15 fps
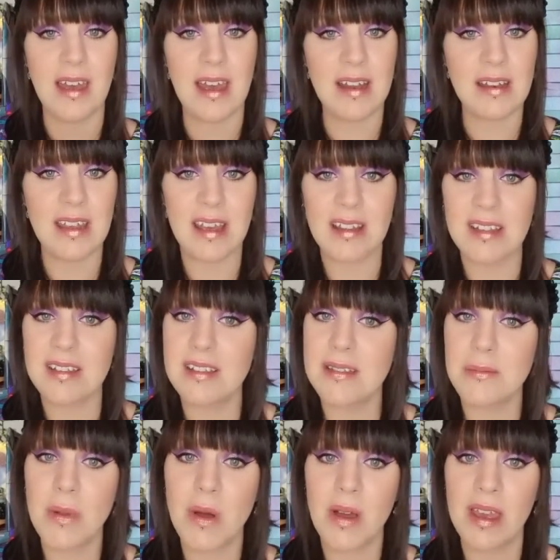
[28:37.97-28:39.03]
and yeah, this
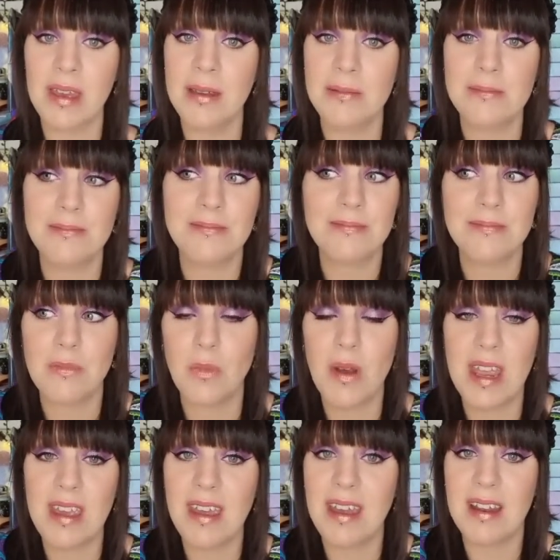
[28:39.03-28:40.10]
is my
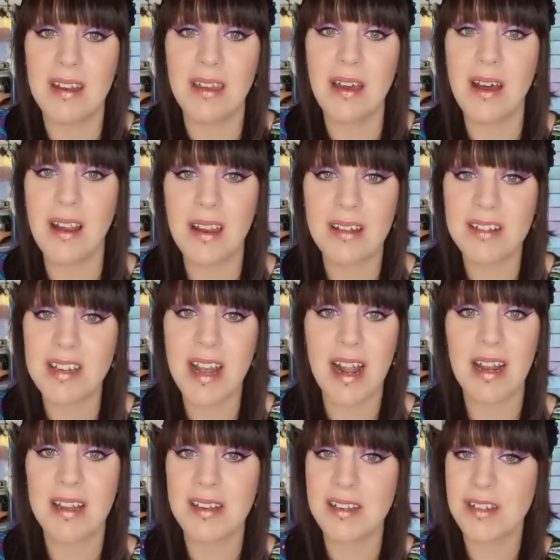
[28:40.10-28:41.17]
week in colour
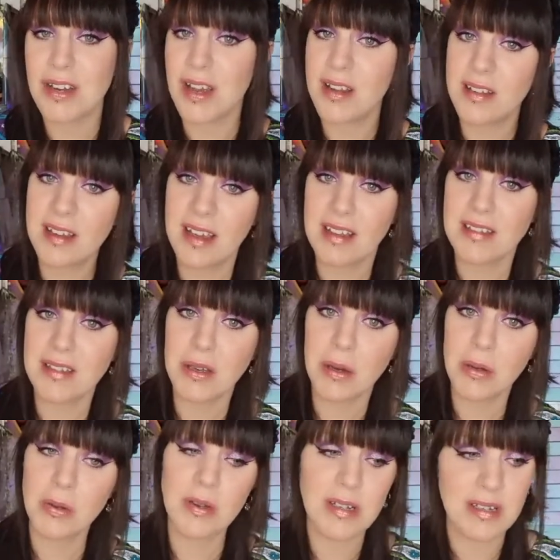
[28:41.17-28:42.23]
challenge,
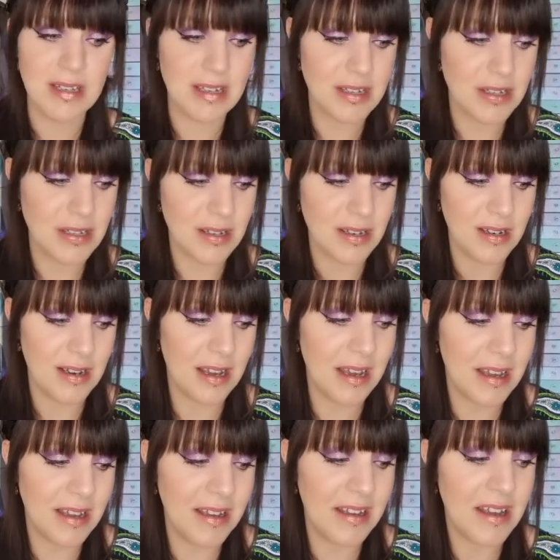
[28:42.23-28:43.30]
Tesco edition
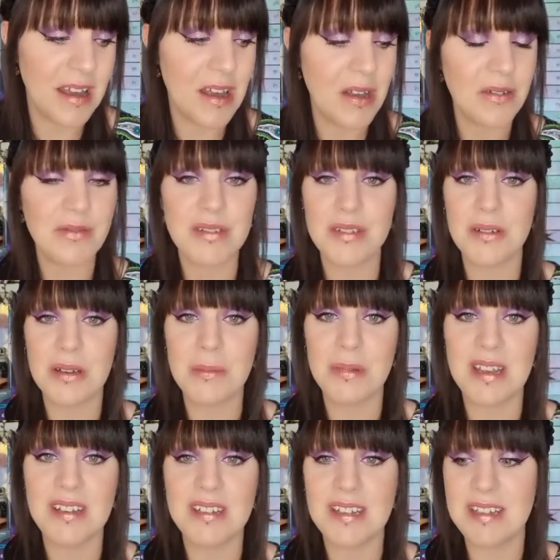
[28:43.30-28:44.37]
for
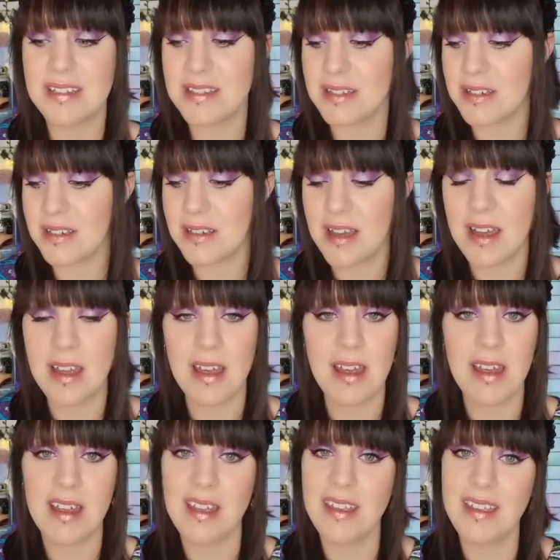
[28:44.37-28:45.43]
diabetes. So
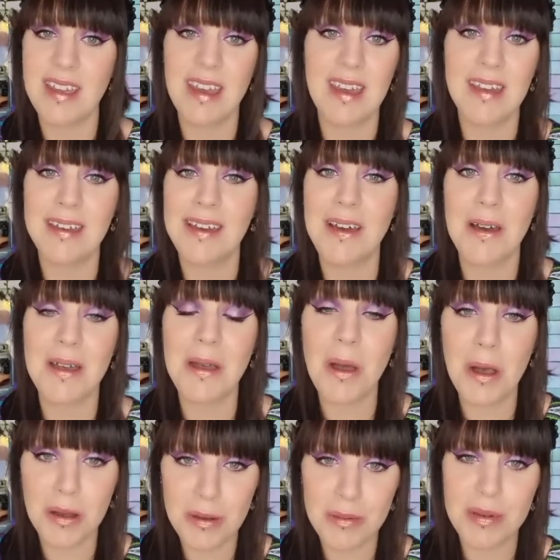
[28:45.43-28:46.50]
yeah, I
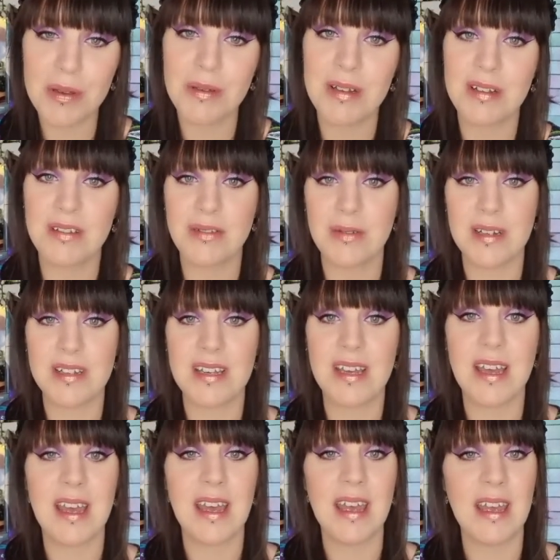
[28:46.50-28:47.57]
hope you enjoyed
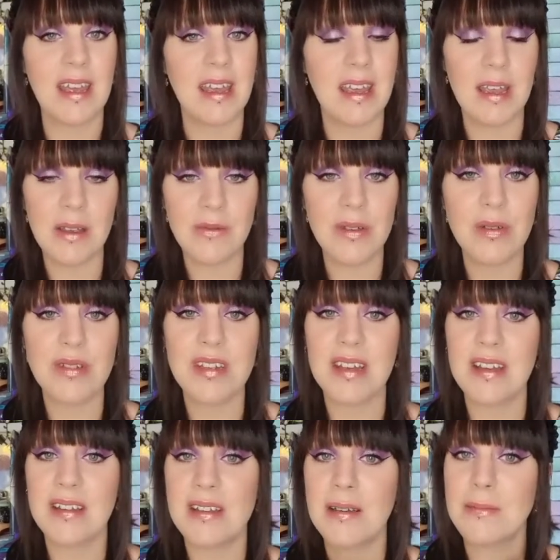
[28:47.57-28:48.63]
it. If you
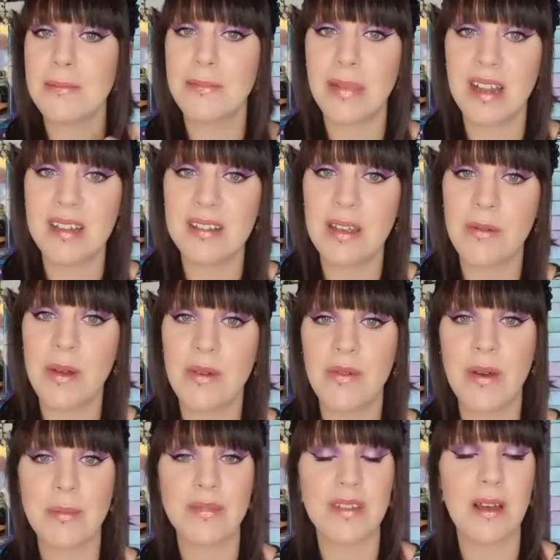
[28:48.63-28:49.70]
did, please give it a
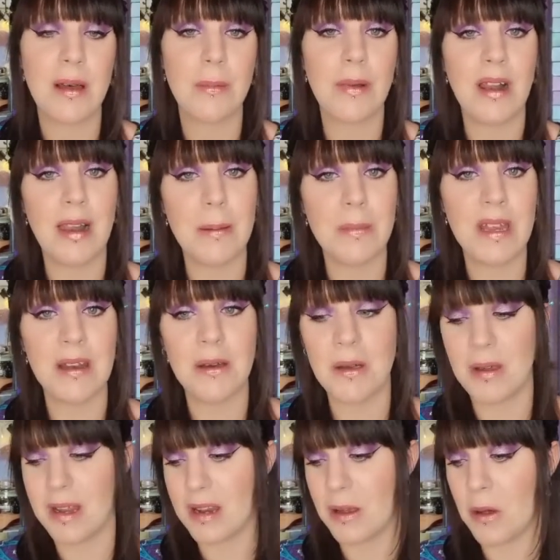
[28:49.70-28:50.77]
thumbs up, let me
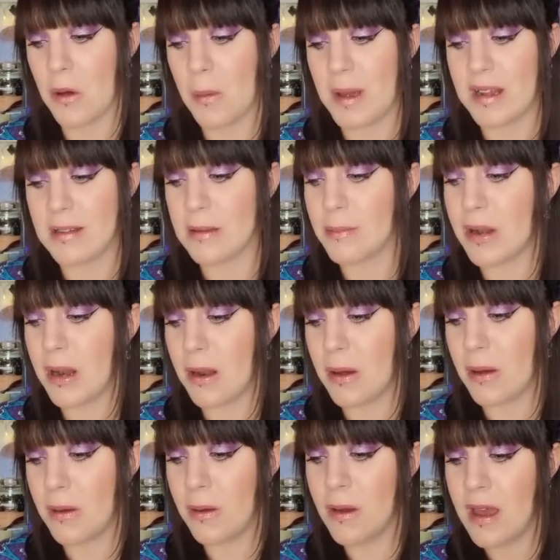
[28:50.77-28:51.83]
know in the comments
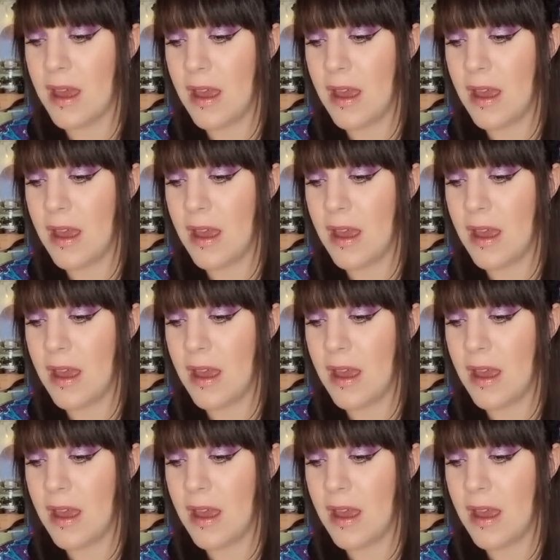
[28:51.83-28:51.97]
below,